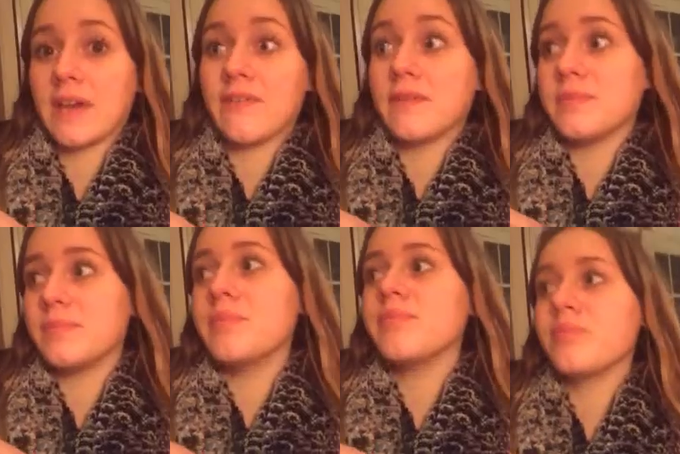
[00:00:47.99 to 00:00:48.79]
a
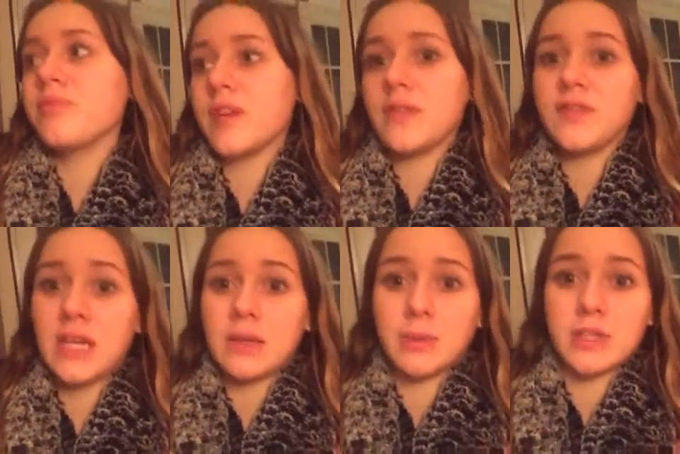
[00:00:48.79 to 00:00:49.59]

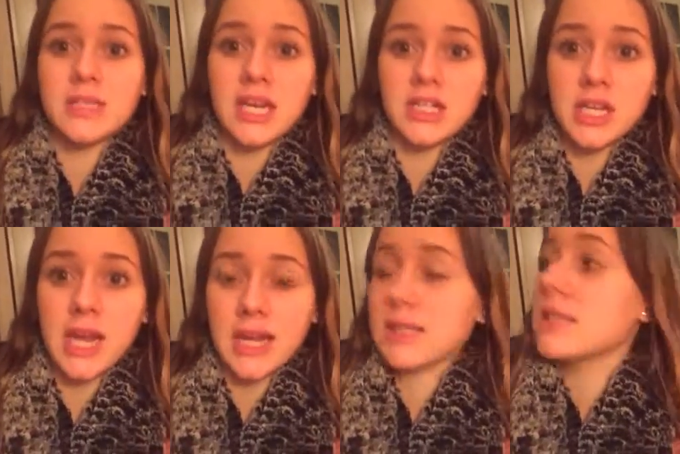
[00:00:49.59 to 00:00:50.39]
15%
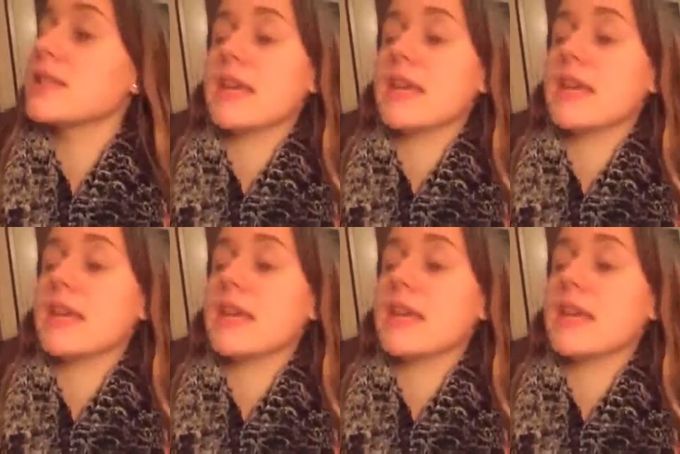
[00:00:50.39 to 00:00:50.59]
chance.